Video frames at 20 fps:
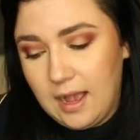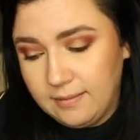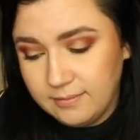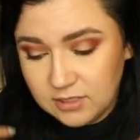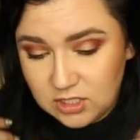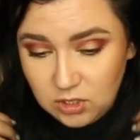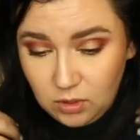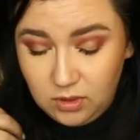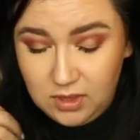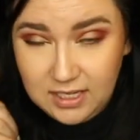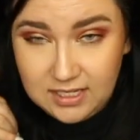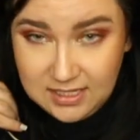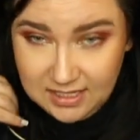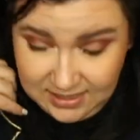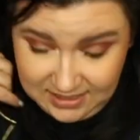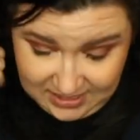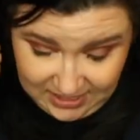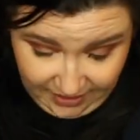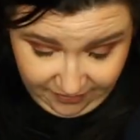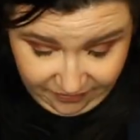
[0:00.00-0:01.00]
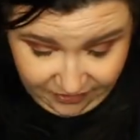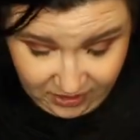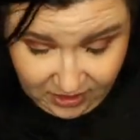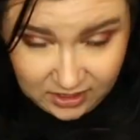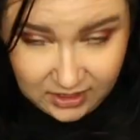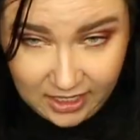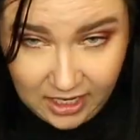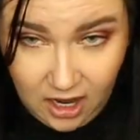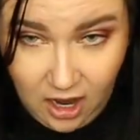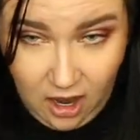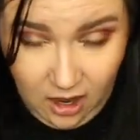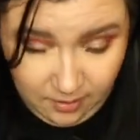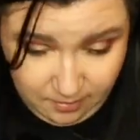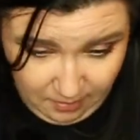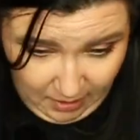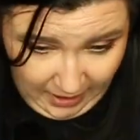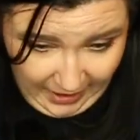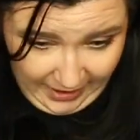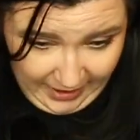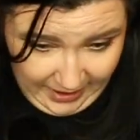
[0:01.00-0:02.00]
So this is definitely on
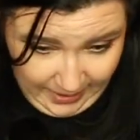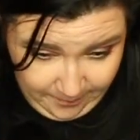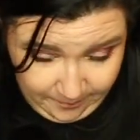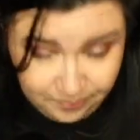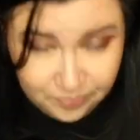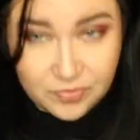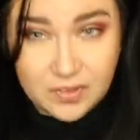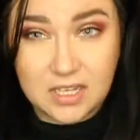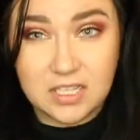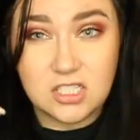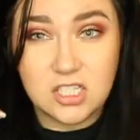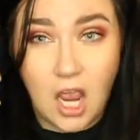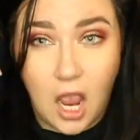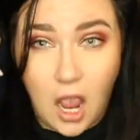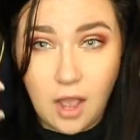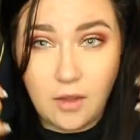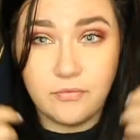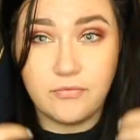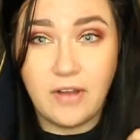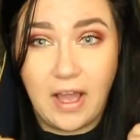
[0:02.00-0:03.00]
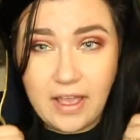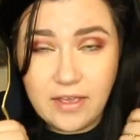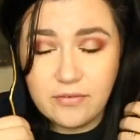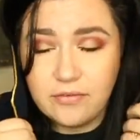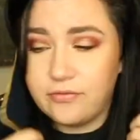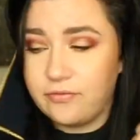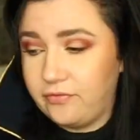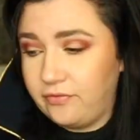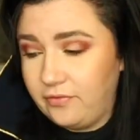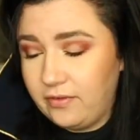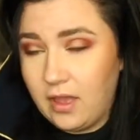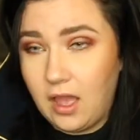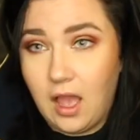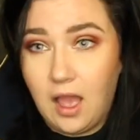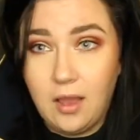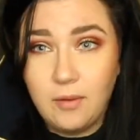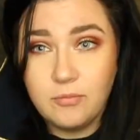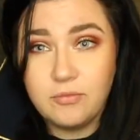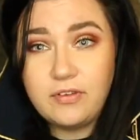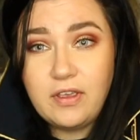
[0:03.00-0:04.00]
my top
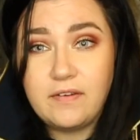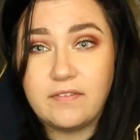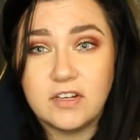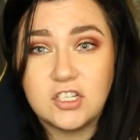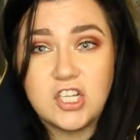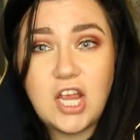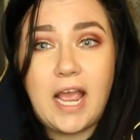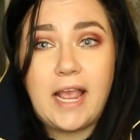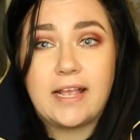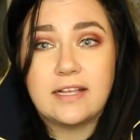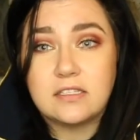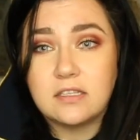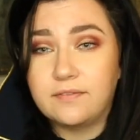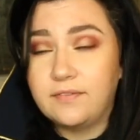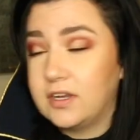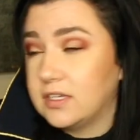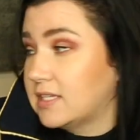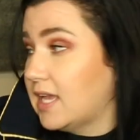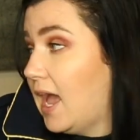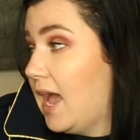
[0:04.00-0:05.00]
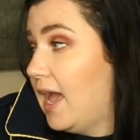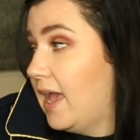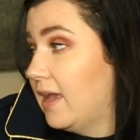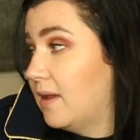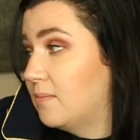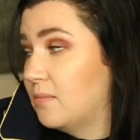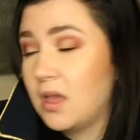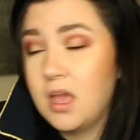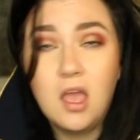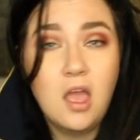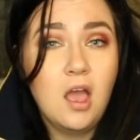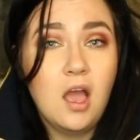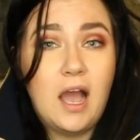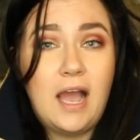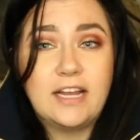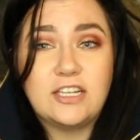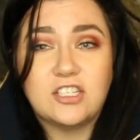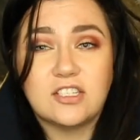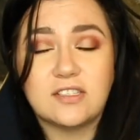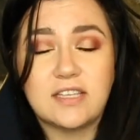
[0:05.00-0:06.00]
5 favorite jackets of all time.
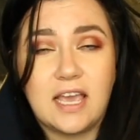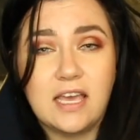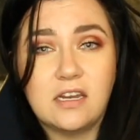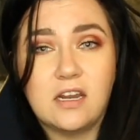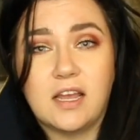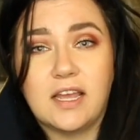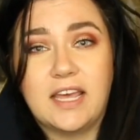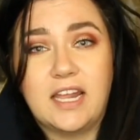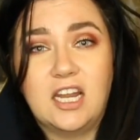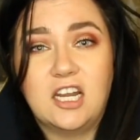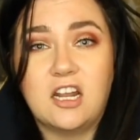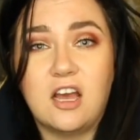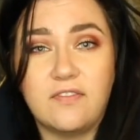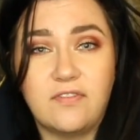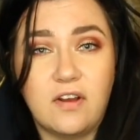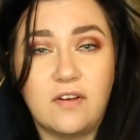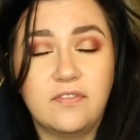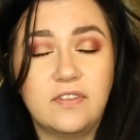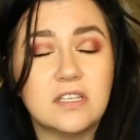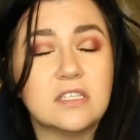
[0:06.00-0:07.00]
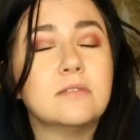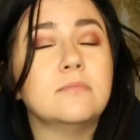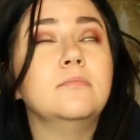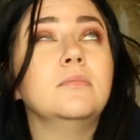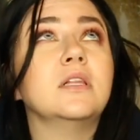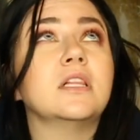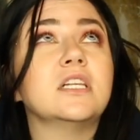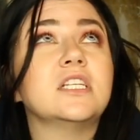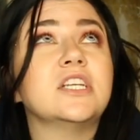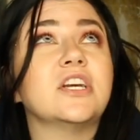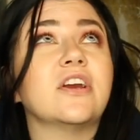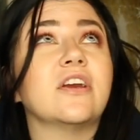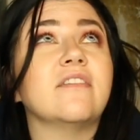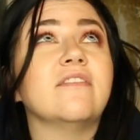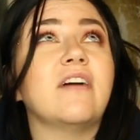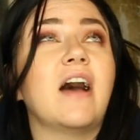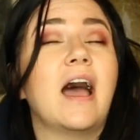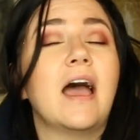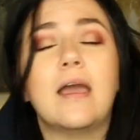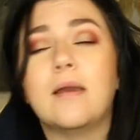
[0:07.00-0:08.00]
I just cannot get enough of this military
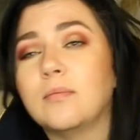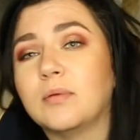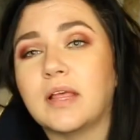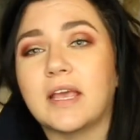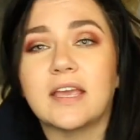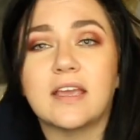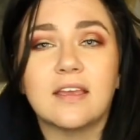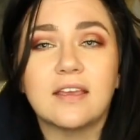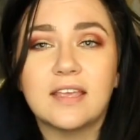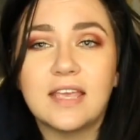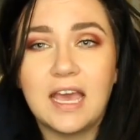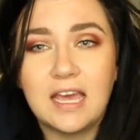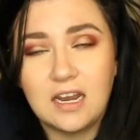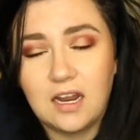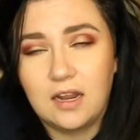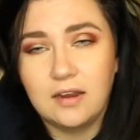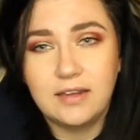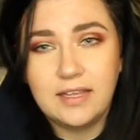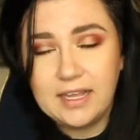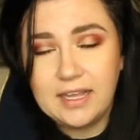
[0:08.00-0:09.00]
vibe, like cannot